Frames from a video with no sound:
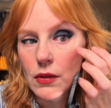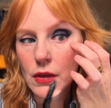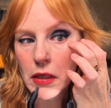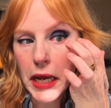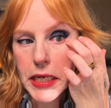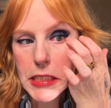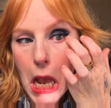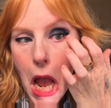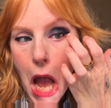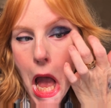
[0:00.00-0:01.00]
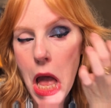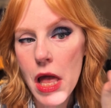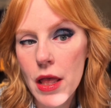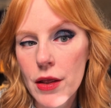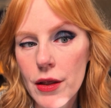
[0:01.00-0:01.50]
Nice.
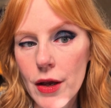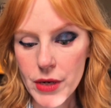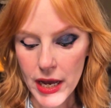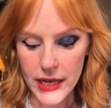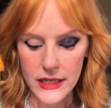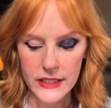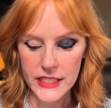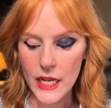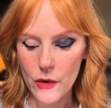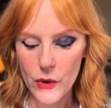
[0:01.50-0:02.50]
Okay, so